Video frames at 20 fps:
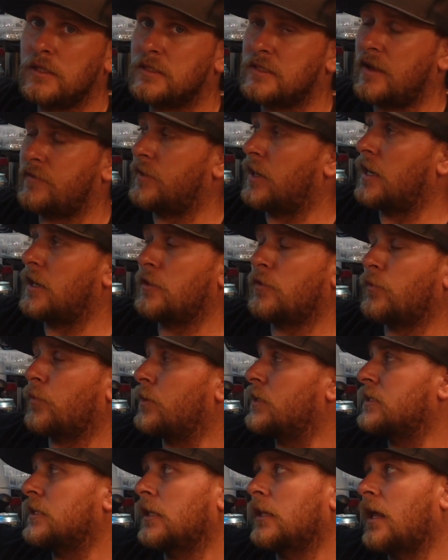The
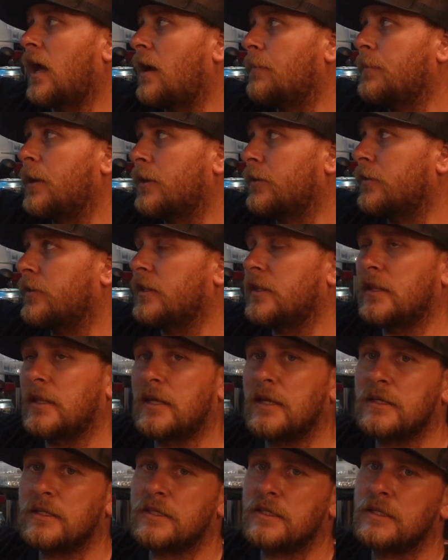783 is a lot better than
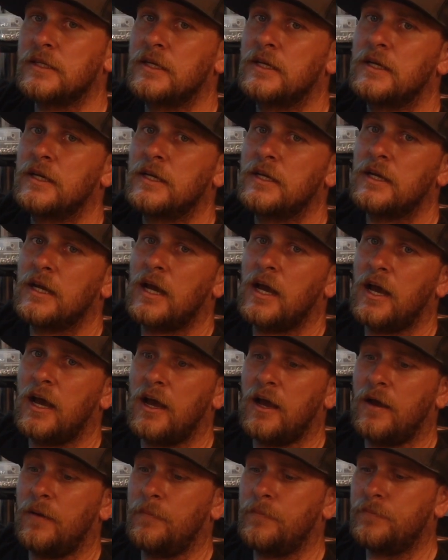this.
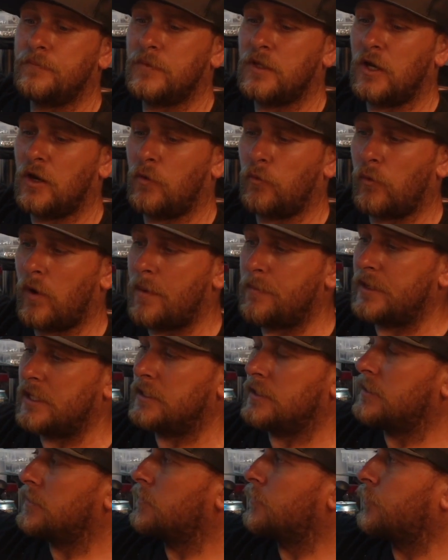You
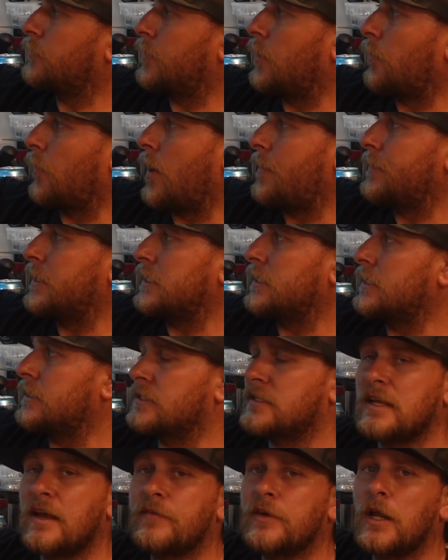know, the Remington
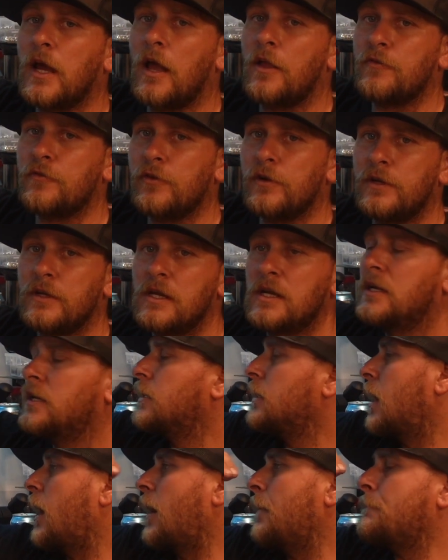700,
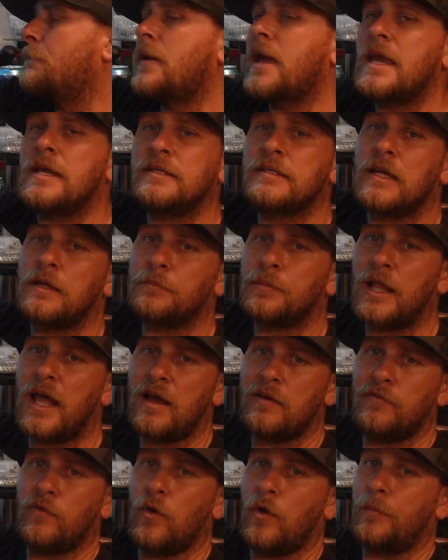amazing
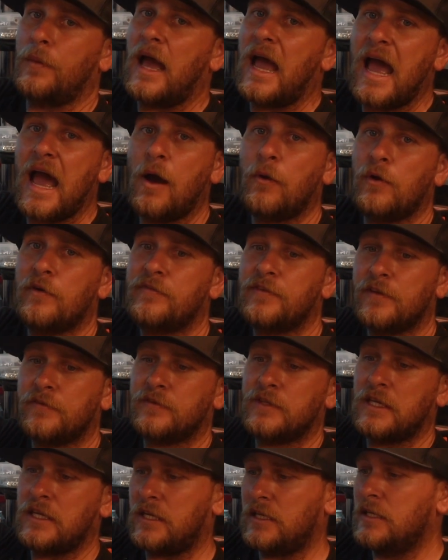platform. A Howa
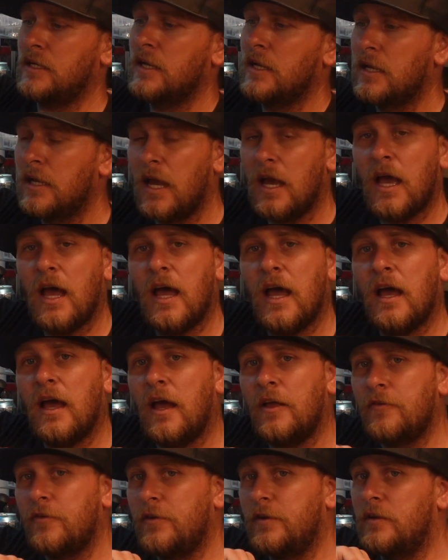
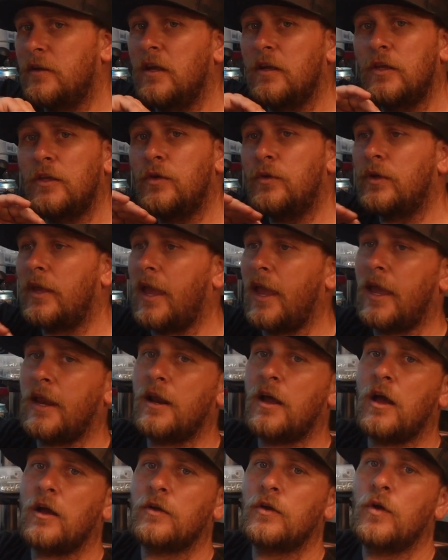1500, you
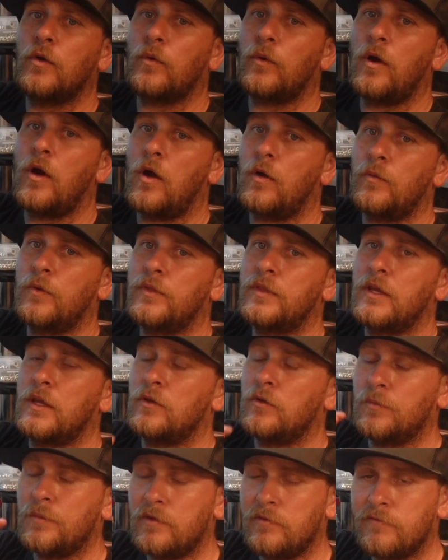cannot go wrong with it.
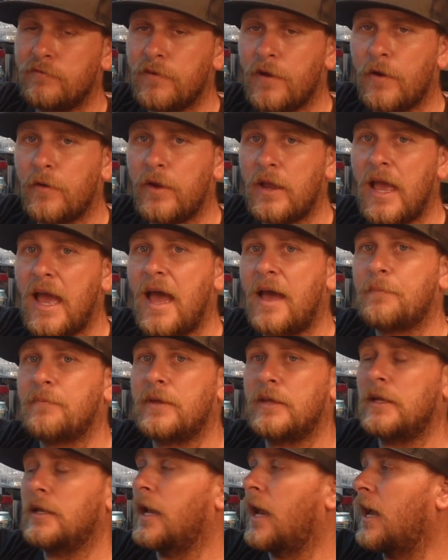You'll be very
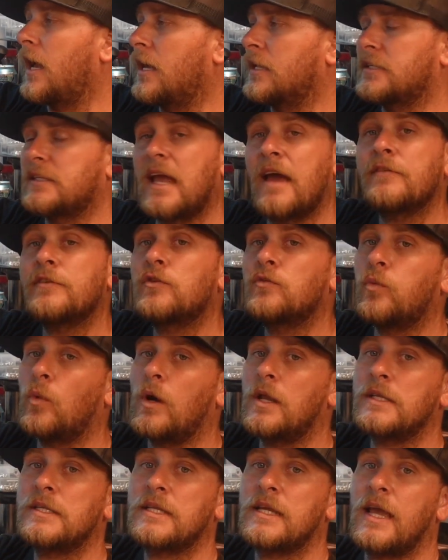happy. Savage
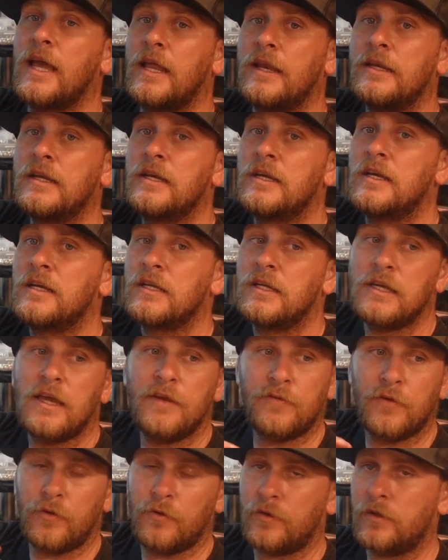110.
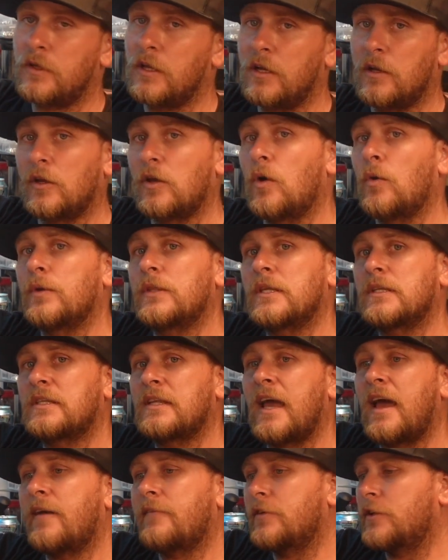If you're gonna go with the
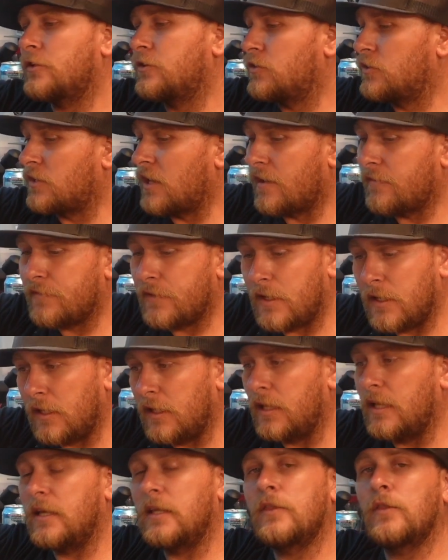Savage,
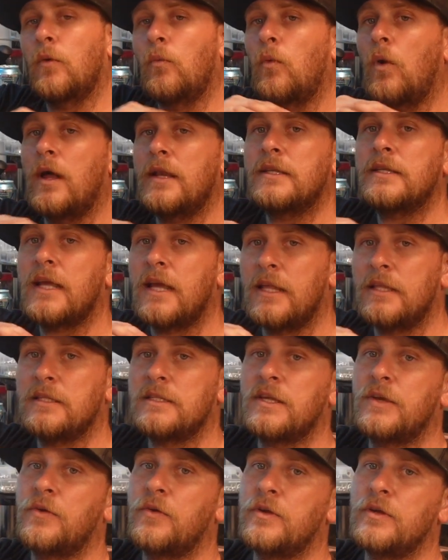definitely the 110
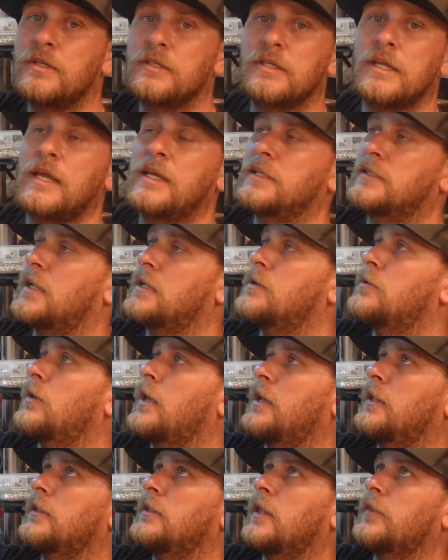series
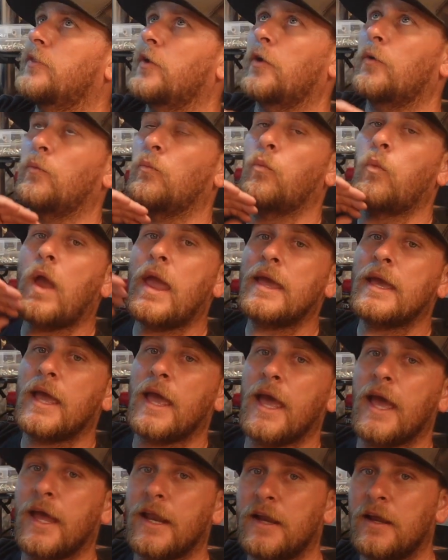they're way
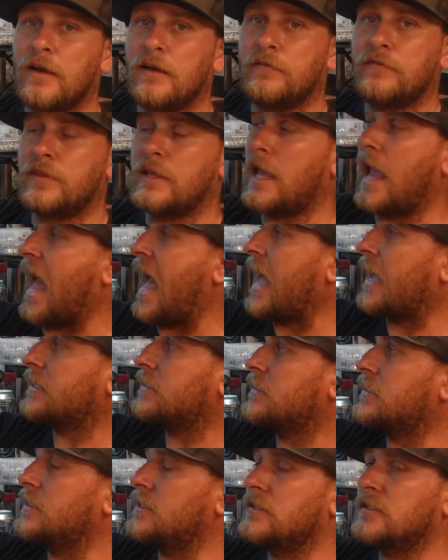ahead of the
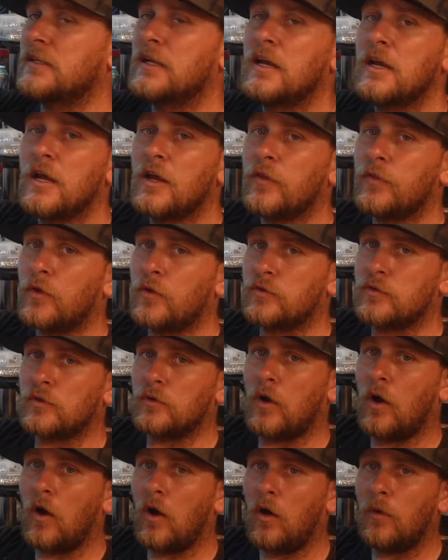Axis. Those
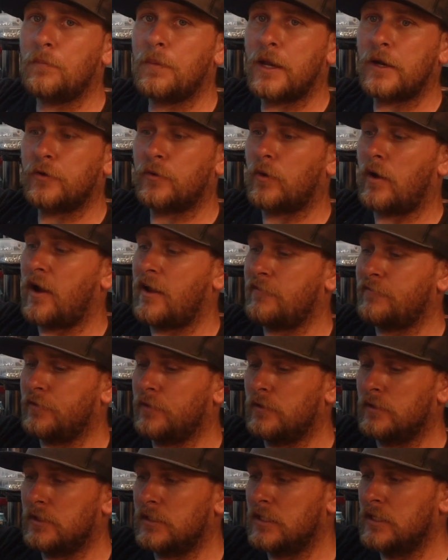are all better
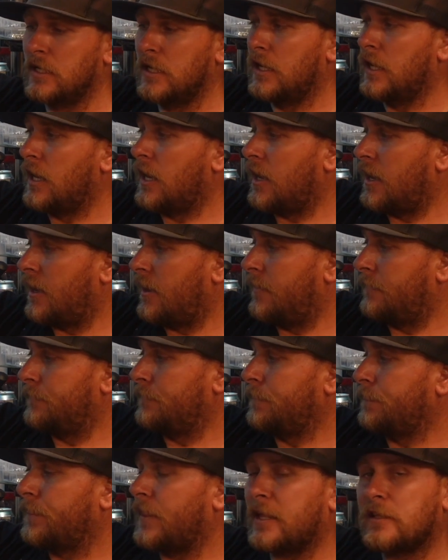rifles.
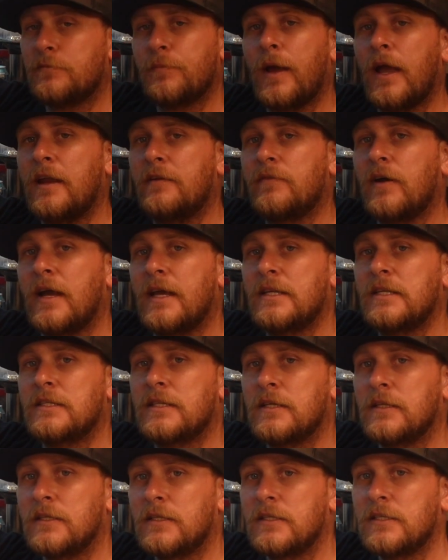That's my
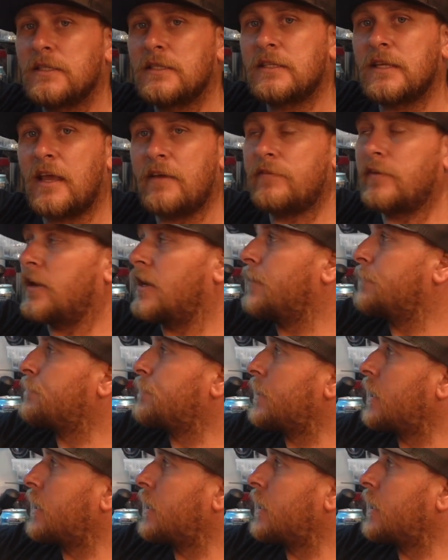advice. Save up